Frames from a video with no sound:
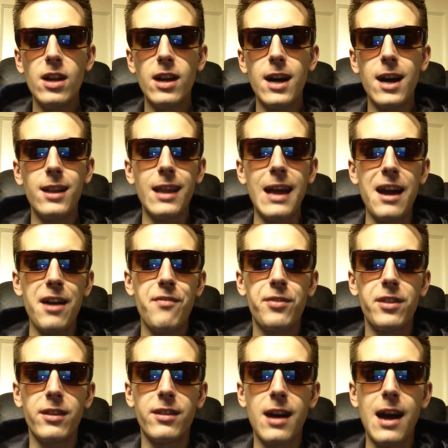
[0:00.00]
uh,
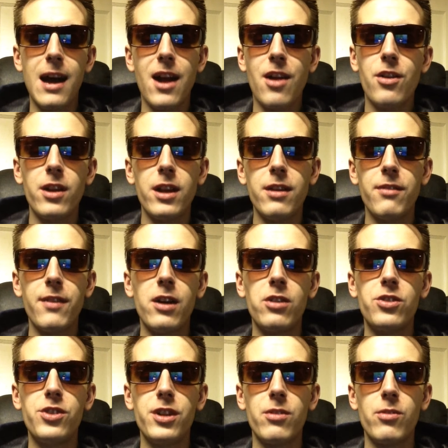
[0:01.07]
laughed at the irony of
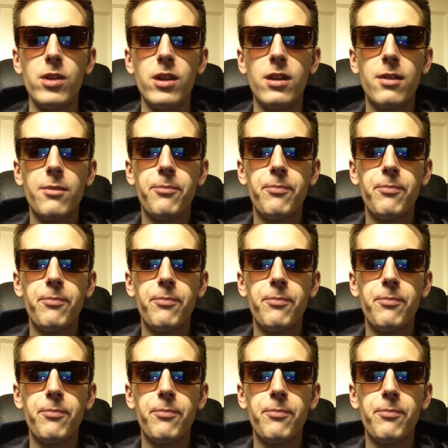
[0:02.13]
Algieri